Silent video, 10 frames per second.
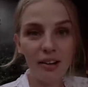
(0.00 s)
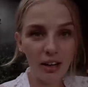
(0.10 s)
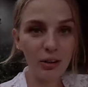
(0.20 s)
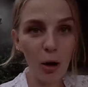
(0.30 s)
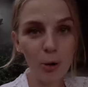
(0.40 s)

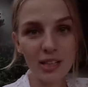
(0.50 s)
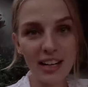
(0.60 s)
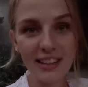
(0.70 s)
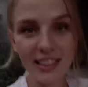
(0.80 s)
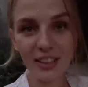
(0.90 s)
a coat and
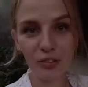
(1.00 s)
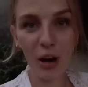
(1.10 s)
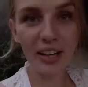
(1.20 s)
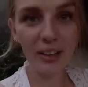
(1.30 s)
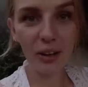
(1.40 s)
I think a
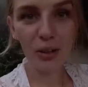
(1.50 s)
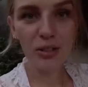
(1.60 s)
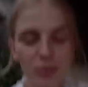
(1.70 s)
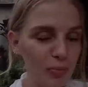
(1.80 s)
raining coat